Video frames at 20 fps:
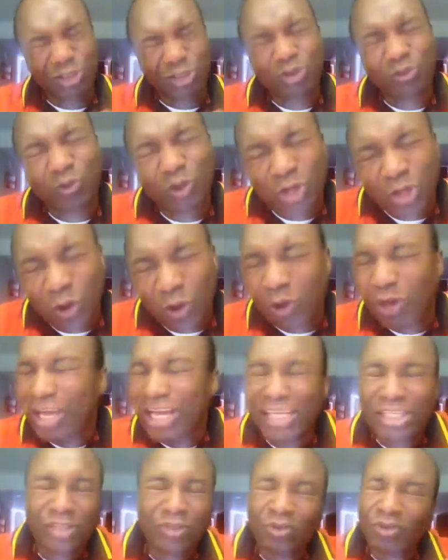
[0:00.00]

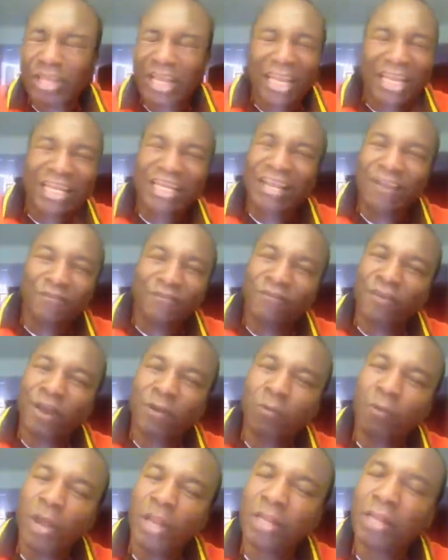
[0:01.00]
It's totally
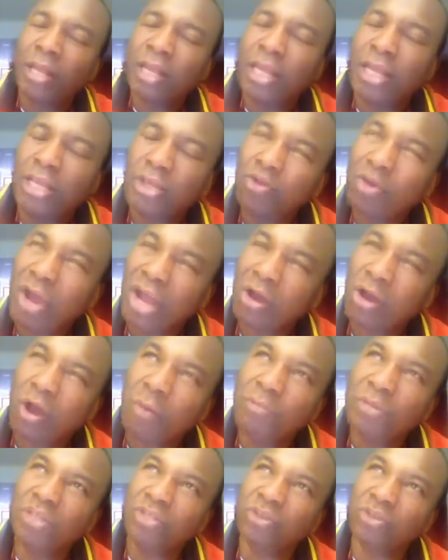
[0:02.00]
different when you are
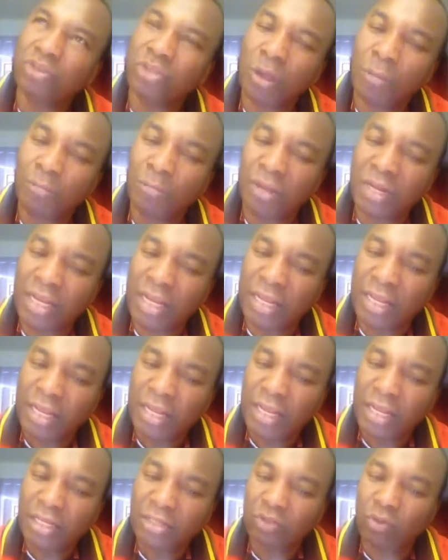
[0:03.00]
coming to somebody
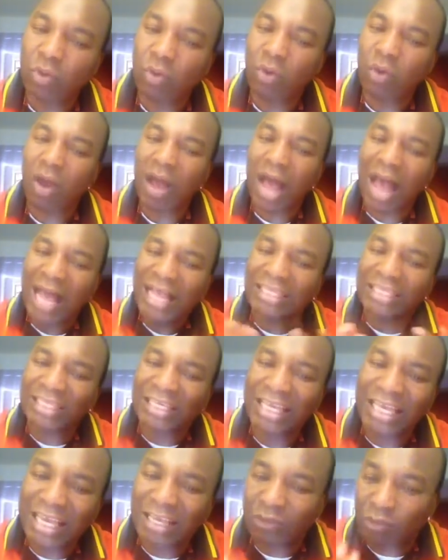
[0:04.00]
to
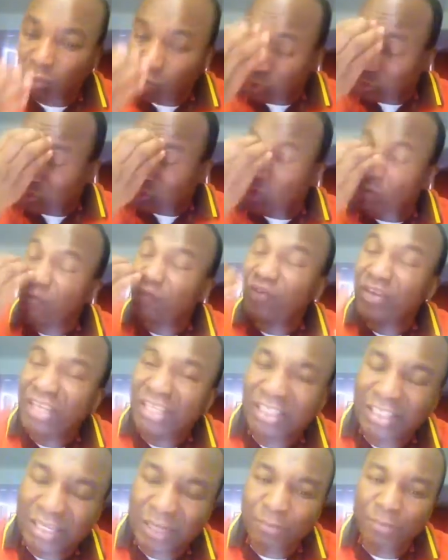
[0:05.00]
ask, to
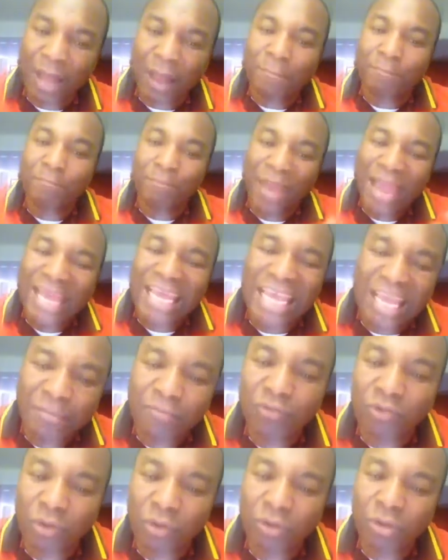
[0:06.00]
convince him and beg
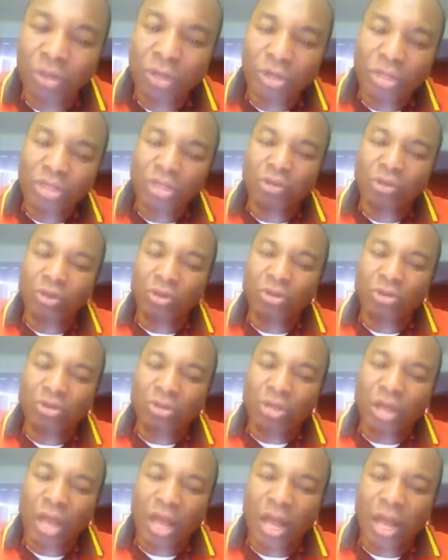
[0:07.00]
him to
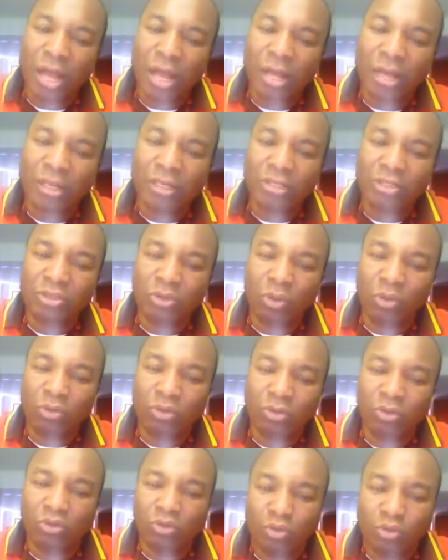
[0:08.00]

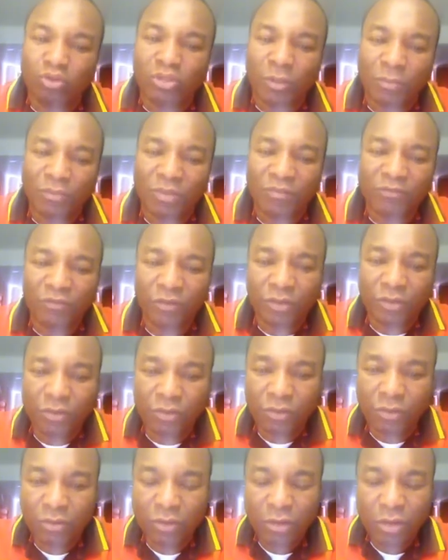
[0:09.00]
do something for
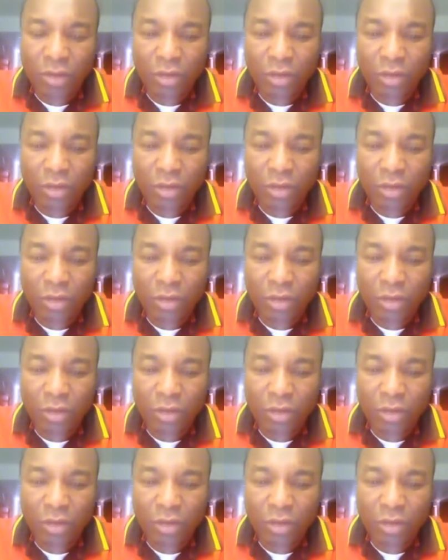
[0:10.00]
you.